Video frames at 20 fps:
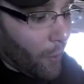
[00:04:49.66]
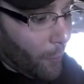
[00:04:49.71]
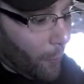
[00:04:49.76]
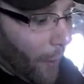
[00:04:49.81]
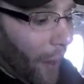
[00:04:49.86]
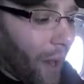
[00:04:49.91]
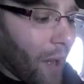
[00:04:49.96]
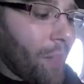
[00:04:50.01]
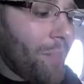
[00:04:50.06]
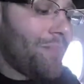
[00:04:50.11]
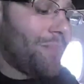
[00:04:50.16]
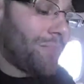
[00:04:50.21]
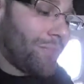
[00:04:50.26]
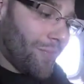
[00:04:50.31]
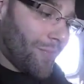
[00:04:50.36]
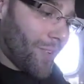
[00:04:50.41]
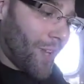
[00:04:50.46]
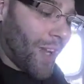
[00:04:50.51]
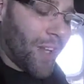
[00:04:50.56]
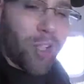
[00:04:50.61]
But
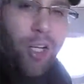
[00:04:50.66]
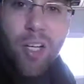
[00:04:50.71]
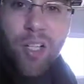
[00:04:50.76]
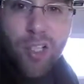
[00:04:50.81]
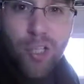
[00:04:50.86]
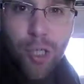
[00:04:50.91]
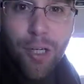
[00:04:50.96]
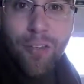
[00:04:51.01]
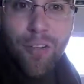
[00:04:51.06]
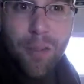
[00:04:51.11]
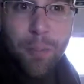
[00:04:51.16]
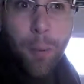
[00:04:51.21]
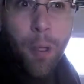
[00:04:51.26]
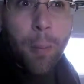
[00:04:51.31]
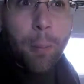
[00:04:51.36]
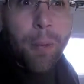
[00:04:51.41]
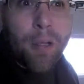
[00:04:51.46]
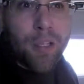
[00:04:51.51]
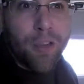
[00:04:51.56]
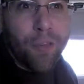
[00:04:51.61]
it does serve its
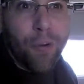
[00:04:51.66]
purpose.